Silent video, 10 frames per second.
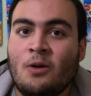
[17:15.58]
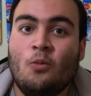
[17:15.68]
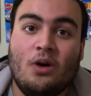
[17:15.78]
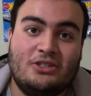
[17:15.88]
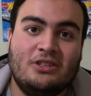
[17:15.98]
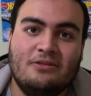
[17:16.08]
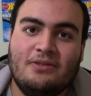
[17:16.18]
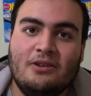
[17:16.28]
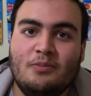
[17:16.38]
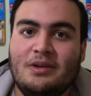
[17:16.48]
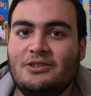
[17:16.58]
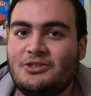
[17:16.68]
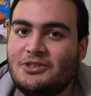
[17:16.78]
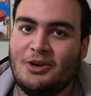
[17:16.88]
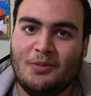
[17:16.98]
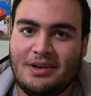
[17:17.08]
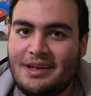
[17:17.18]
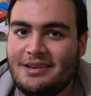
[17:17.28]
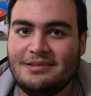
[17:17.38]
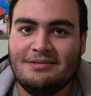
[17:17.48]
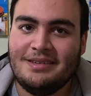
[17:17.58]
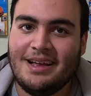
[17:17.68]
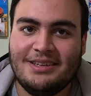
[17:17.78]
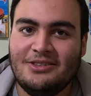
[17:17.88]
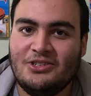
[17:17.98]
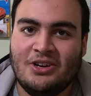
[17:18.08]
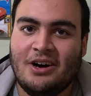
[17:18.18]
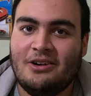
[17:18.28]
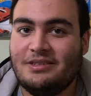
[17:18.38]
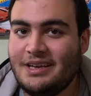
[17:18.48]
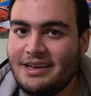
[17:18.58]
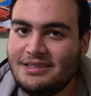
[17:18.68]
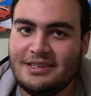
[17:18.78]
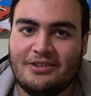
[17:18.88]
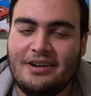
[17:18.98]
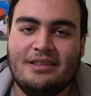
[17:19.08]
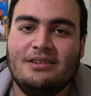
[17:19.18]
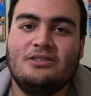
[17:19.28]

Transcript: watching the phone, making sure no one like gets in the shot or takes it or anything.